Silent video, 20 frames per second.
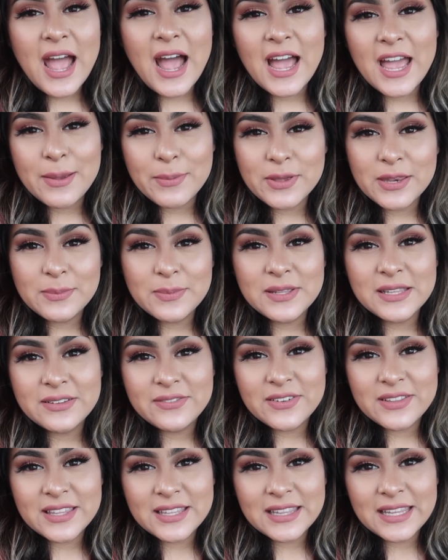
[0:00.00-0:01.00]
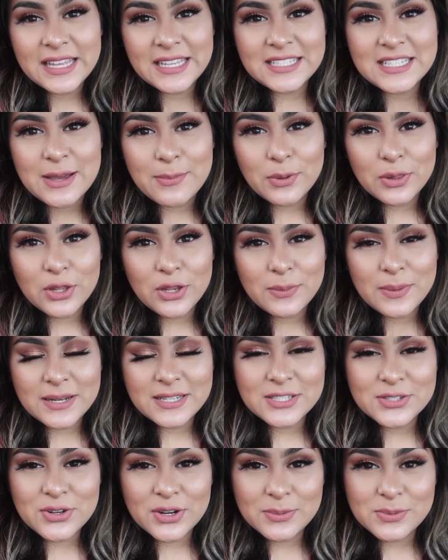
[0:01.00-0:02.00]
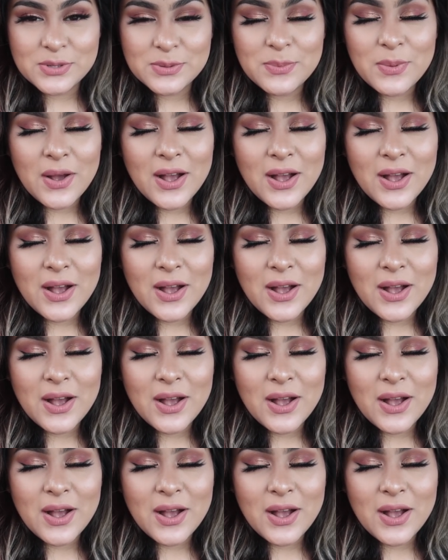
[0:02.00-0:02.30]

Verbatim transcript: i'm going to be leaving the link link down below in my description